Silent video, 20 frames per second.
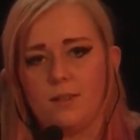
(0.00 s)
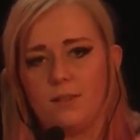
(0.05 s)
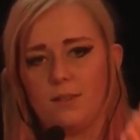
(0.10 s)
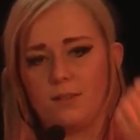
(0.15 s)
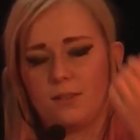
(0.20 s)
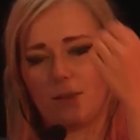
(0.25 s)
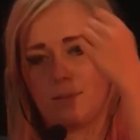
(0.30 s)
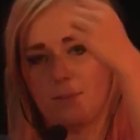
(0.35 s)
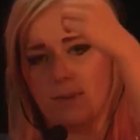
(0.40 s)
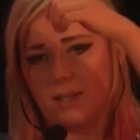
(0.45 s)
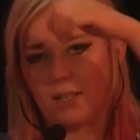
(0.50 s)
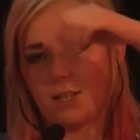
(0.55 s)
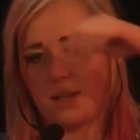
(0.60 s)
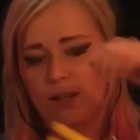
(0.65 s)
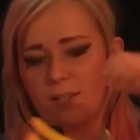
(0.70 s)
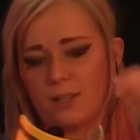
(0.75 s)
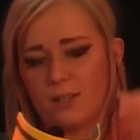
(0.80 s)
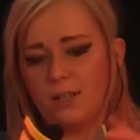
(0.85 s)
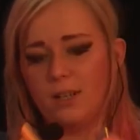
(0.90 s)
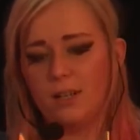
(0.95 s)
do something
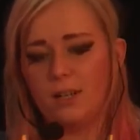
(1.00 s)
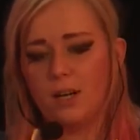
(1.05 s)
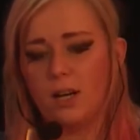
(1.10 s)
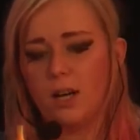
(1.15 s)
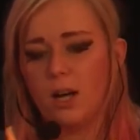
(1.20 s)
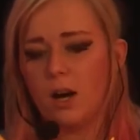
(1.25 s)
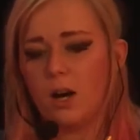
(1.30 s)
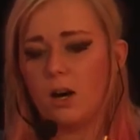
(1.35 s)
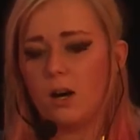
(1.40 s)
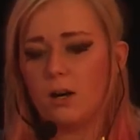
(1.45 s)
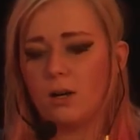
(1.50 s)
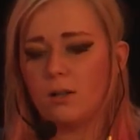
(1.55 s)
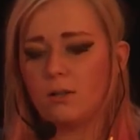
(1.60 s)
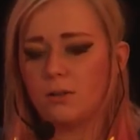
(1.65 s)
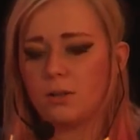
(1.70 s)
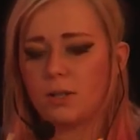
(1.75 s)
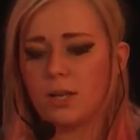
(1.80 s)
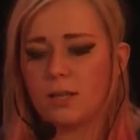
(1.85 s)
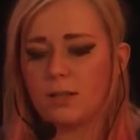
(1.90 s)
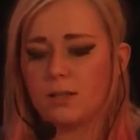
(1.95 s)
here. Or
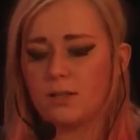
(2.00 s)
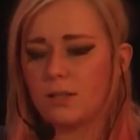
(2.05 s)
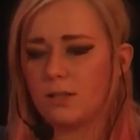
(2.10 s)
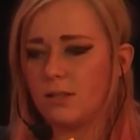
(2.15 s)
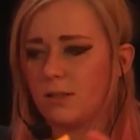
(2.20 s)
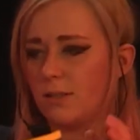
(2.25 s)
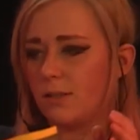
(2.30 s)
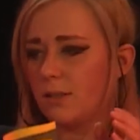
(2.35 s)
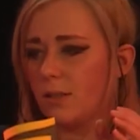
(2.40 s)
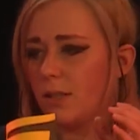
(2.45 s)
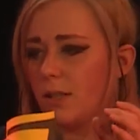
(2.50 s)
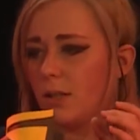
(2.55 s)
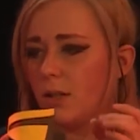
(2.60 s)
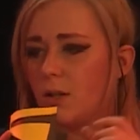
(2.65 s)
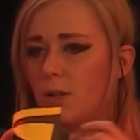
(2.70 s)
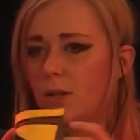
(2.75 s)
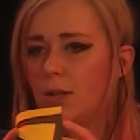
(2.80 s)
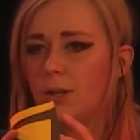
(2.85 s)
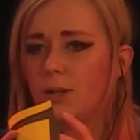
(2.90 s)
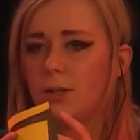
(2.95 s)
you can just
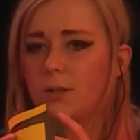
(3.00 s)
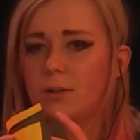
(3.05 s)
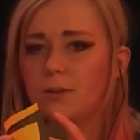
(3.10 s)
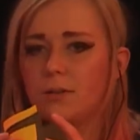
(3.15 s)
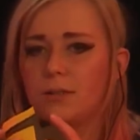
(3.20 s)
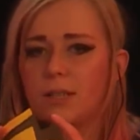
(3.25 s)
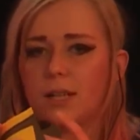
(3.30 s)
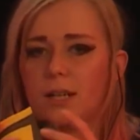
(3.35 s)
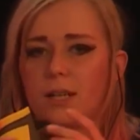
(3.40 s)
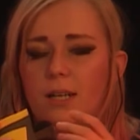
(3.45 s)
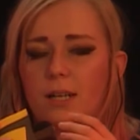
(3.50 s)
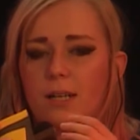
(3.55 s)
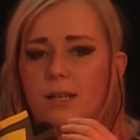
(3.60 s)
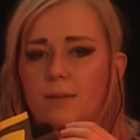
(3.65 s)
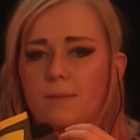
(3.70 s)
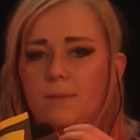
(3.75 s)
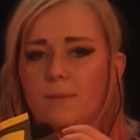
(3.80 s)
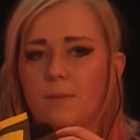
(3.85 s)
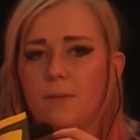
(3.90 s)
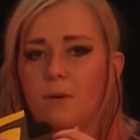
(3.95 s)
glue
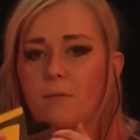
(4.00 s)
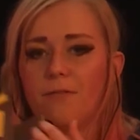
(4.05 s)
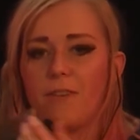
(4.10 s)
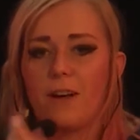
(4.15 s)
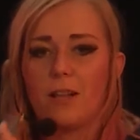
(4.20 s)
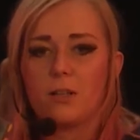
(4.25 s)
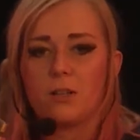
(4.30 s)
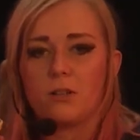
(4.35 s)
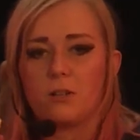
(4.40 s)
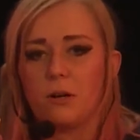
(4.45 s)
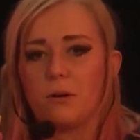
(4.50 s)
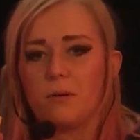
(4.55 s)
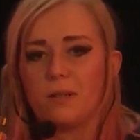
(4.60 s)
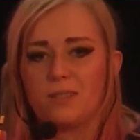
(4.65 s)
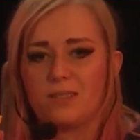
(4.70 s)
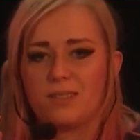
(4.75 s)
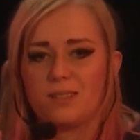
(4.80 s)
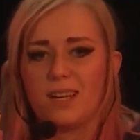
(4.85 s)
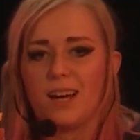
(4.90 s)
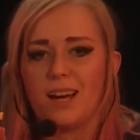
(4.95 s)
the Velcro
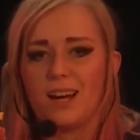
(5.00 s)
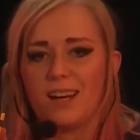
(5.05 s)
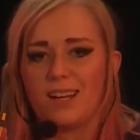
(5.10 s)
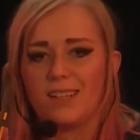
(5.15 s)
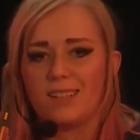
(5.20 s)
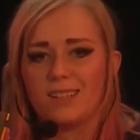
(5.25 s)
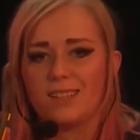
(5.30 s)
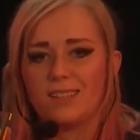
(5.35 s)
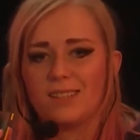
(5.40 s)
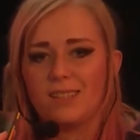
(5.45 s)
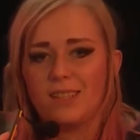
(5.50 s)
inside